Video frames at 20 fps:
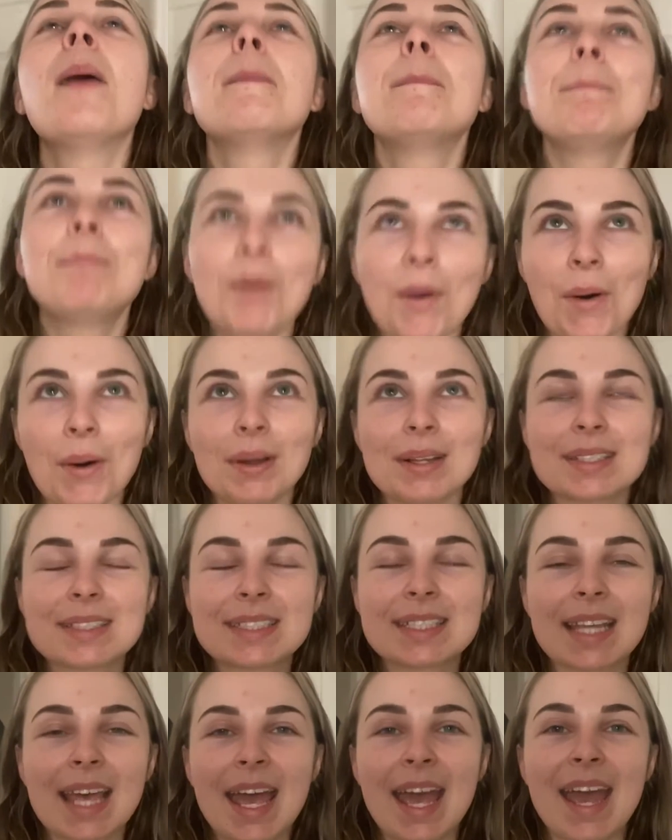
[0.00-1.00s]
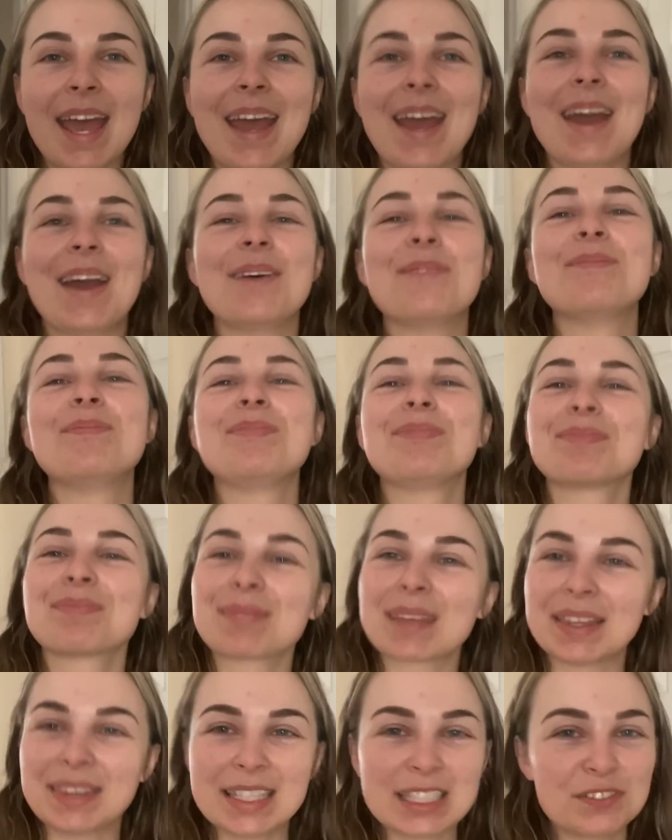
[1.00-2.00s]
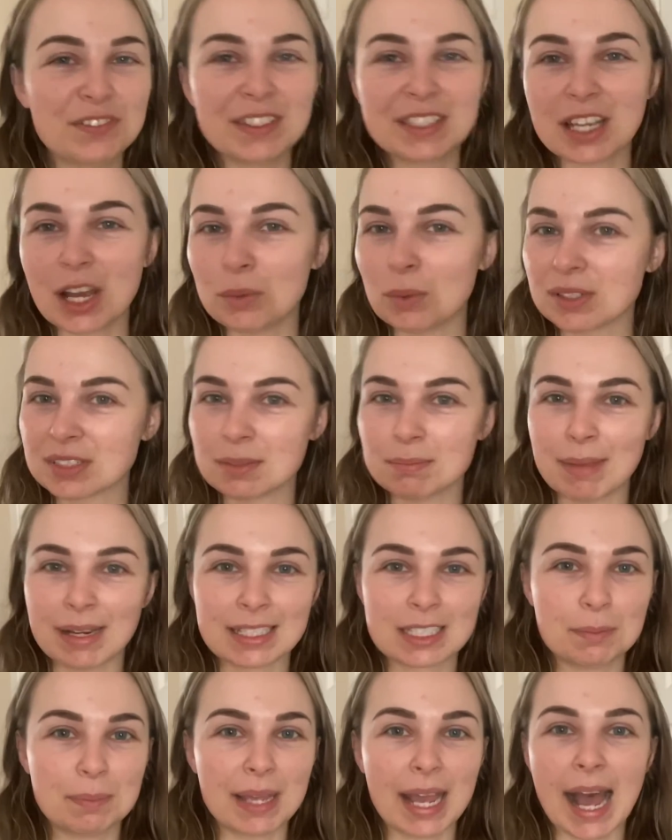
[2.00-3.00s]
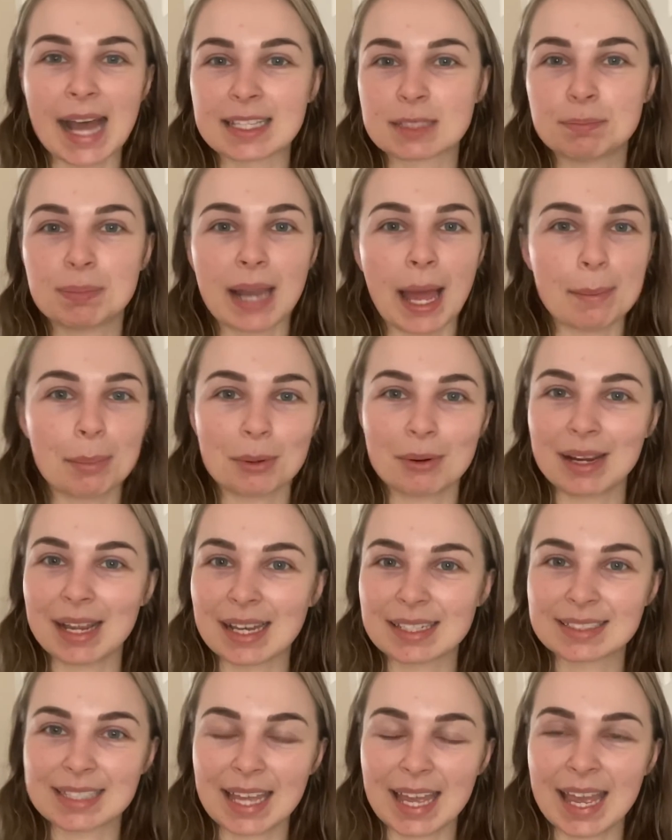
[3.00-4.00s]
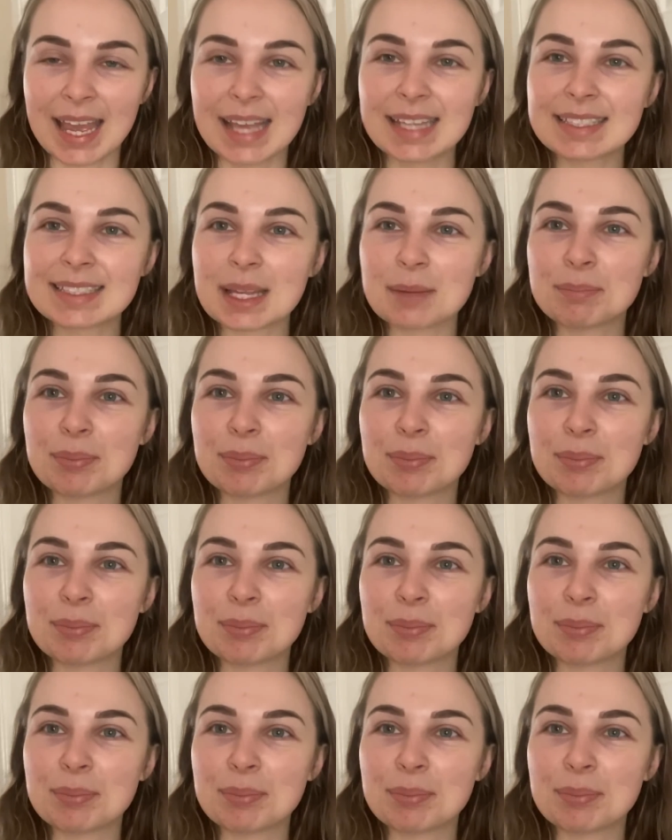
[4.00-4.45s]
But this video wasn't meant to be as blabbery as it is.